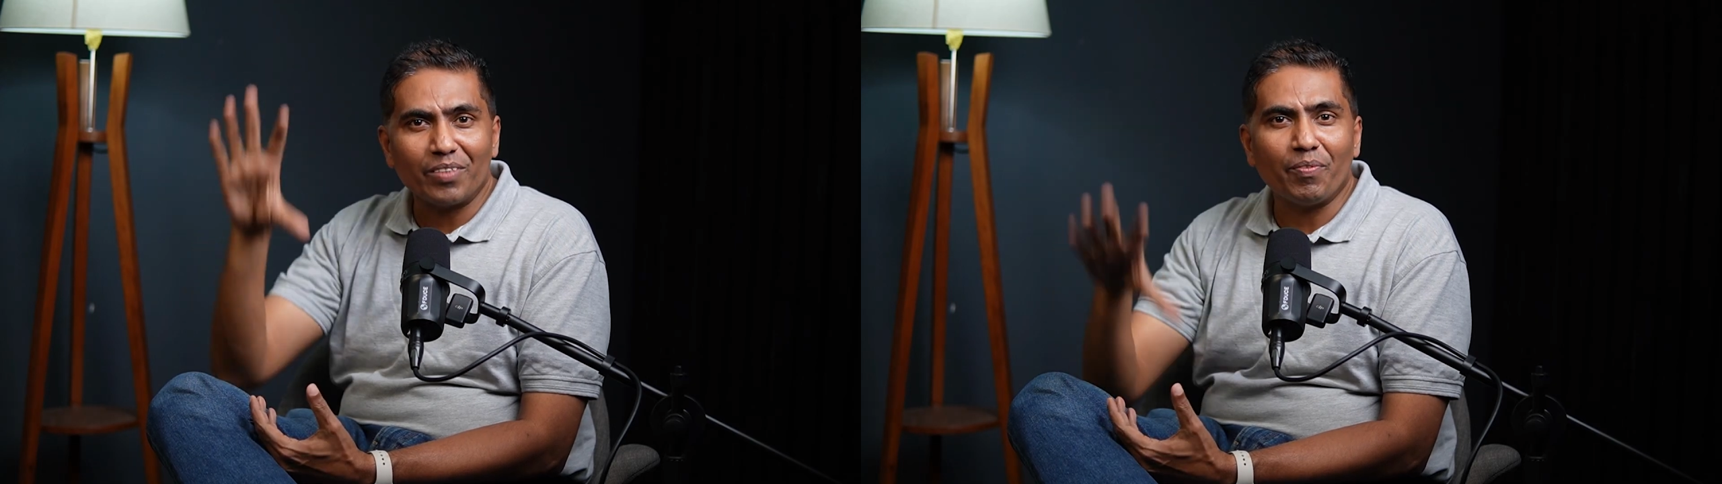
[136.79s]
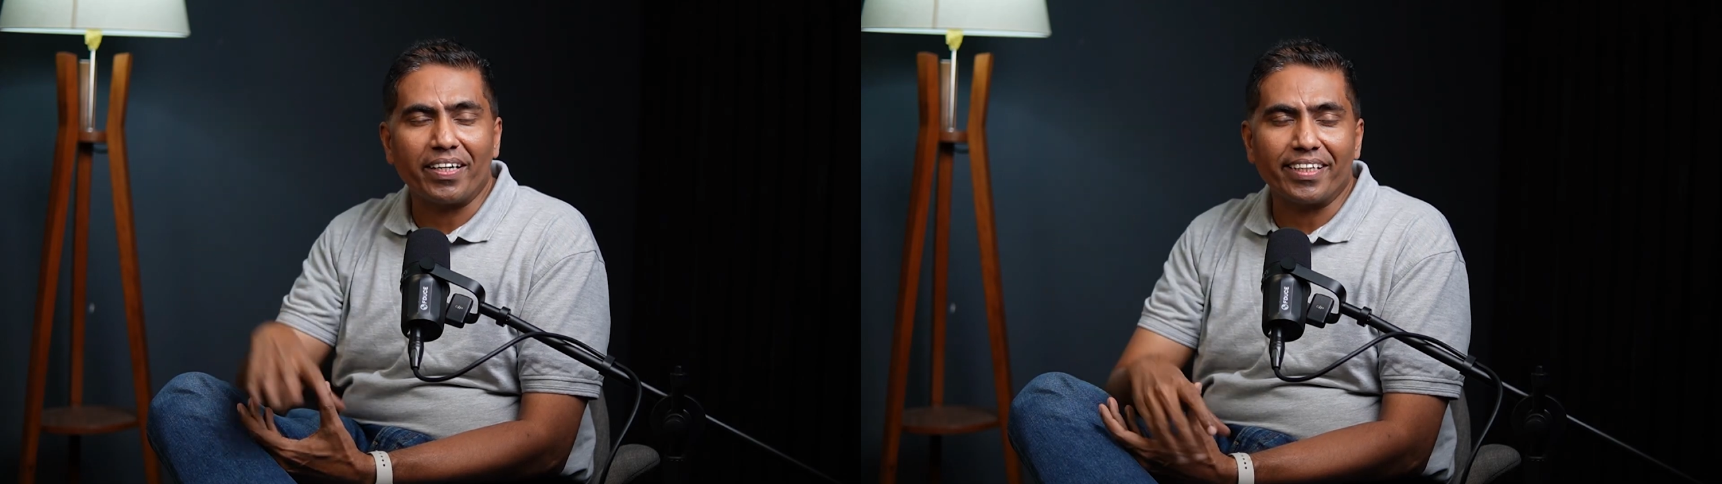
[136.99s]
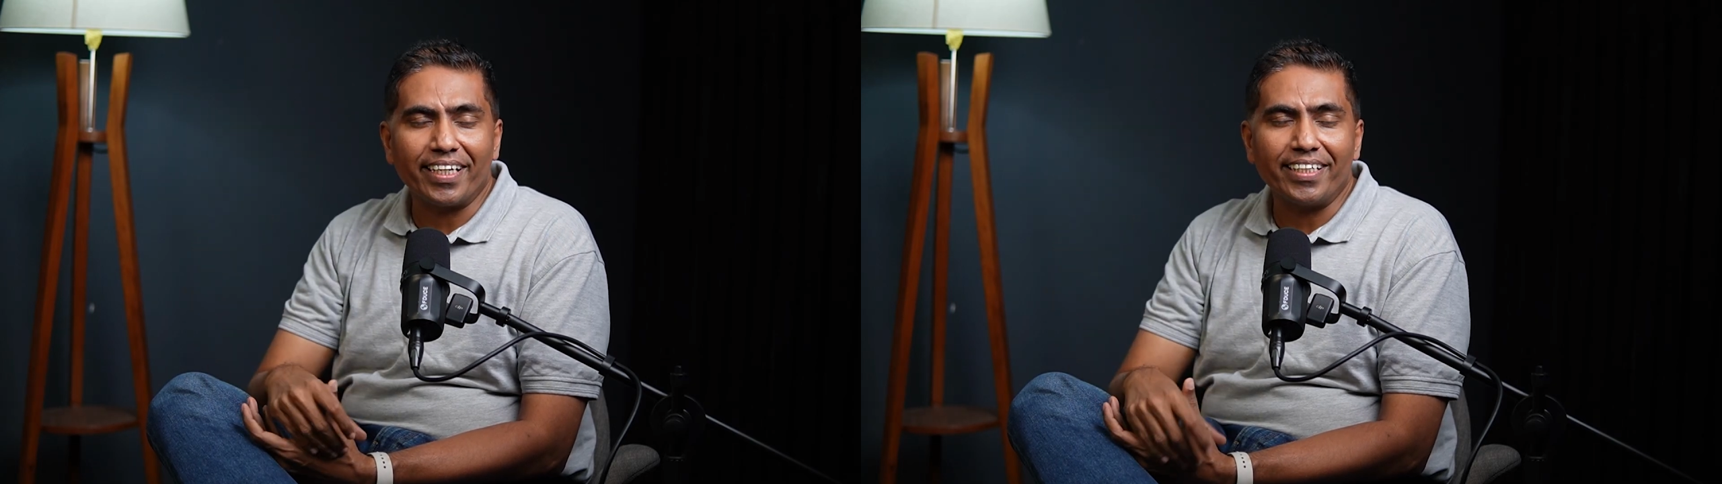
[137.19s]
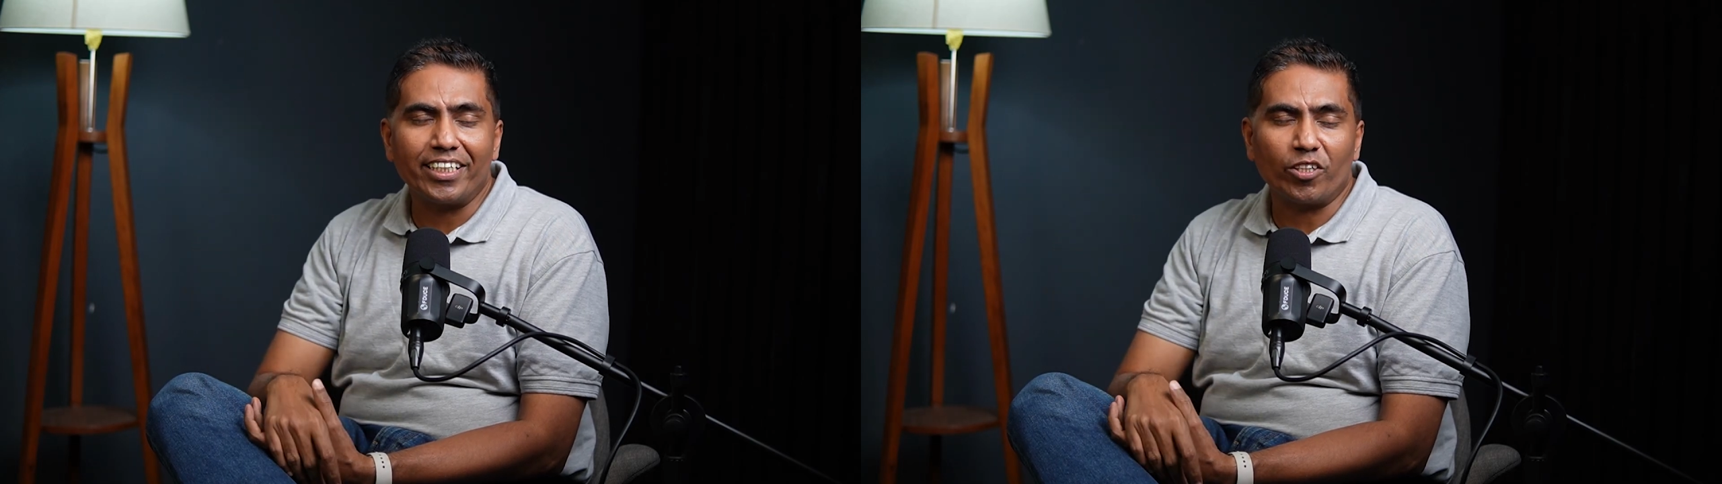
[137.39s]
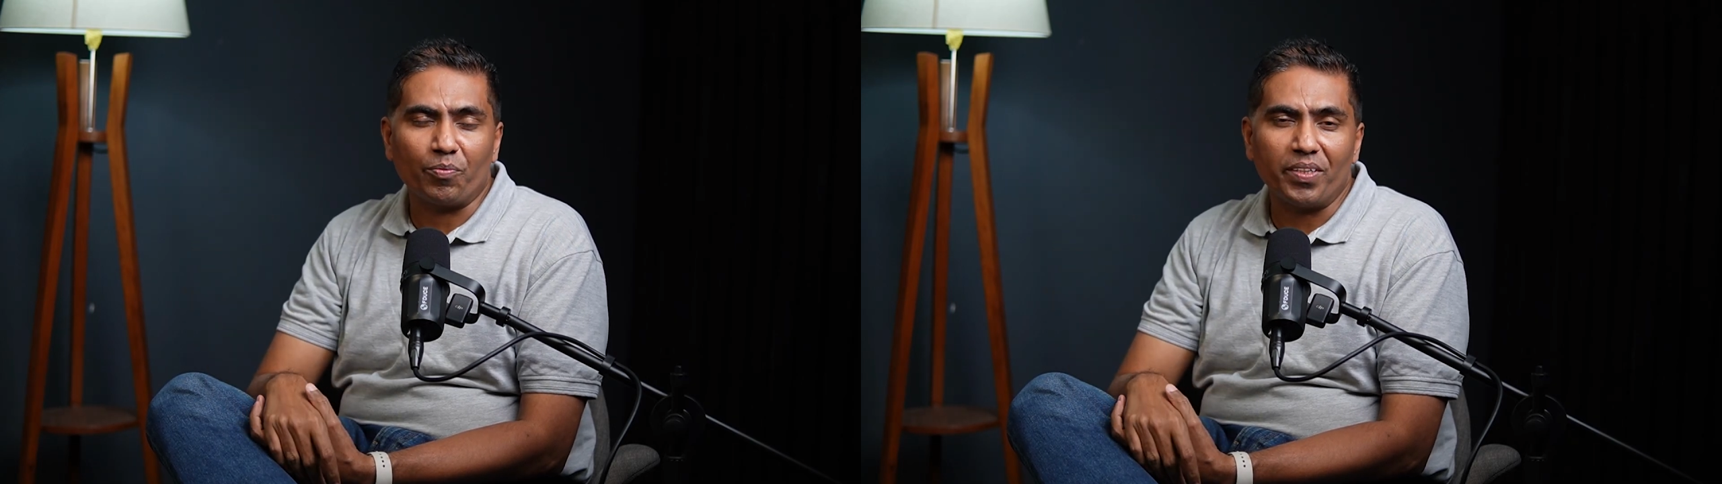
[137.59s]
materiality
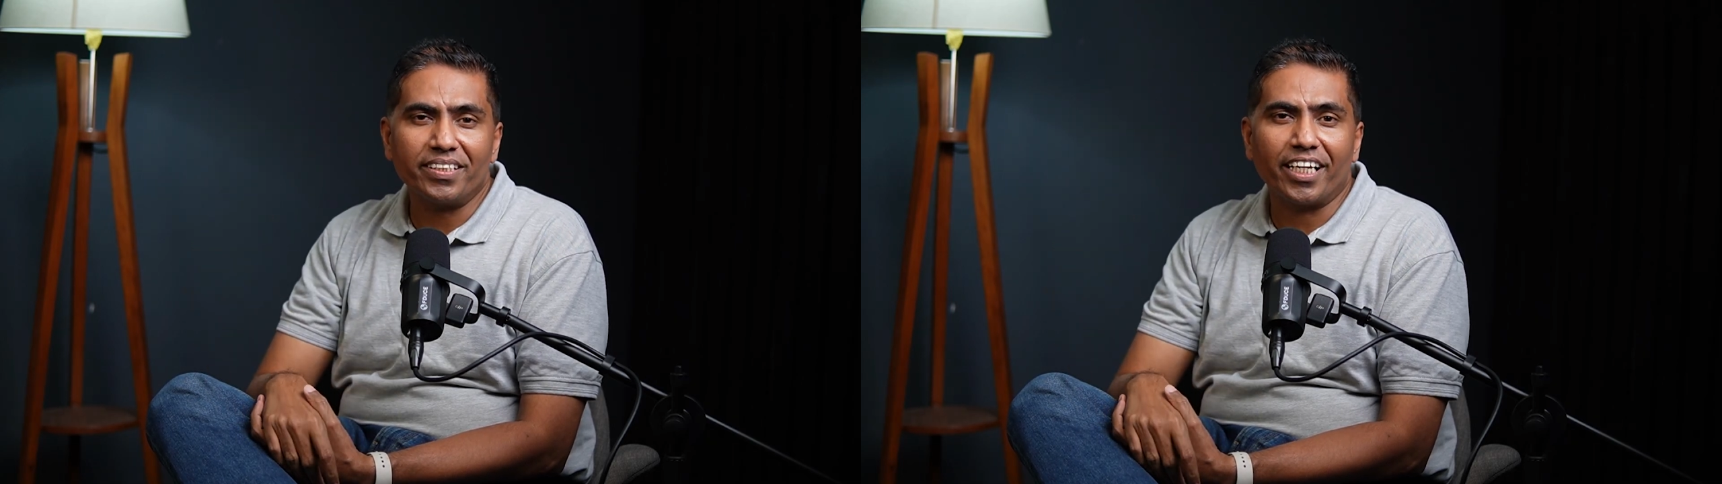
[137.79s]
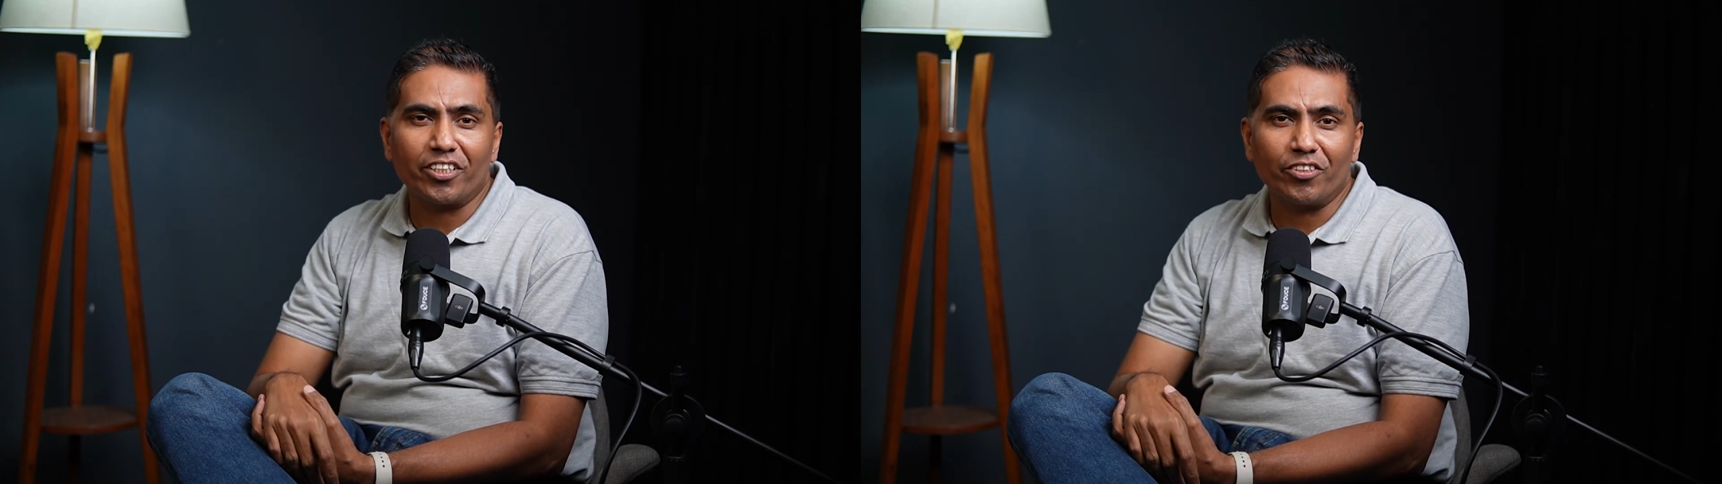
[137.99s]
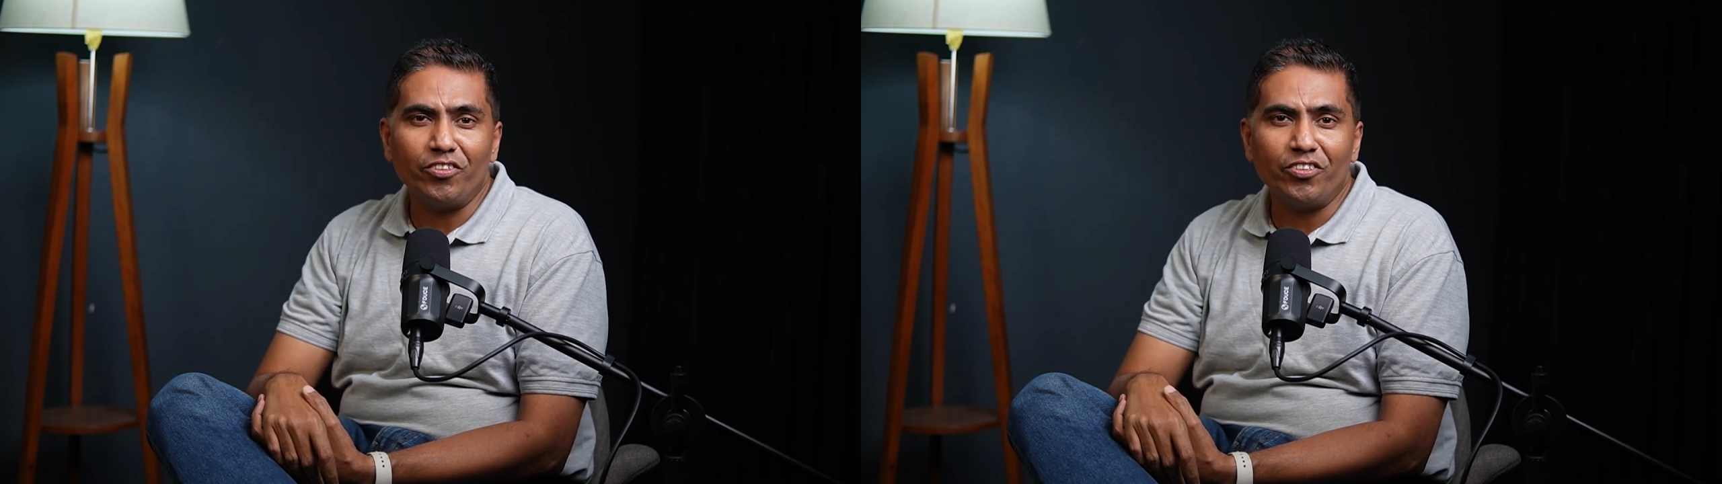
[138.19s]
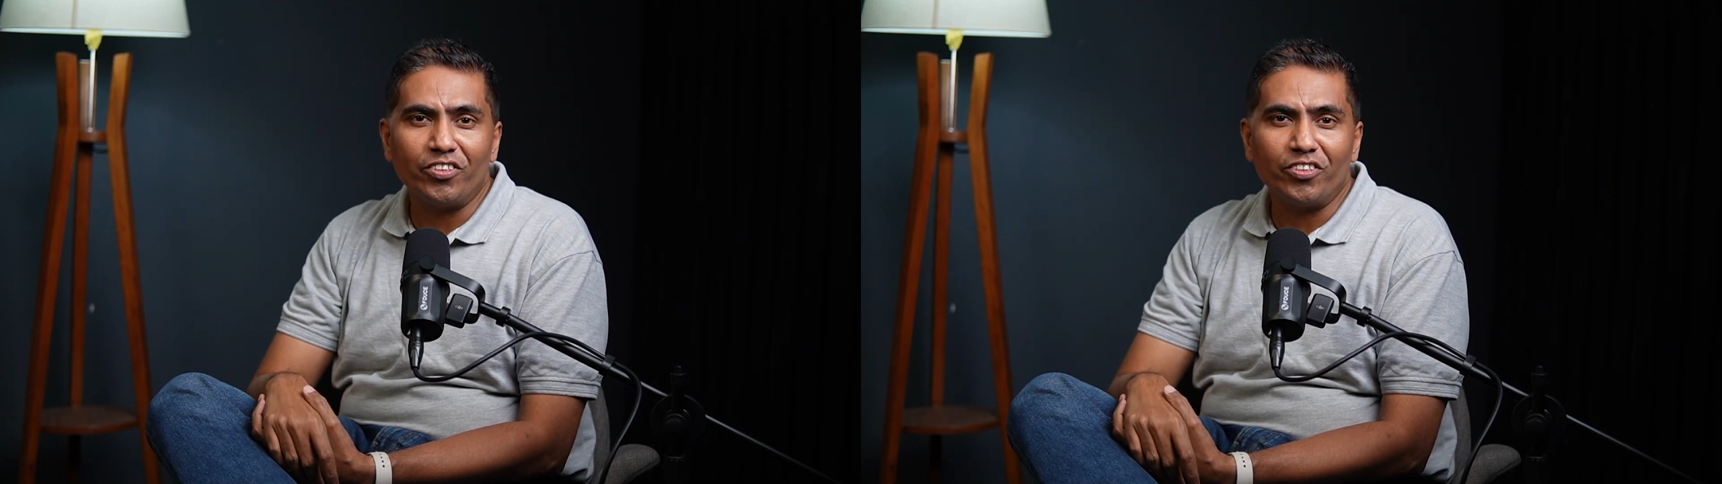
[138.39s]
topics that you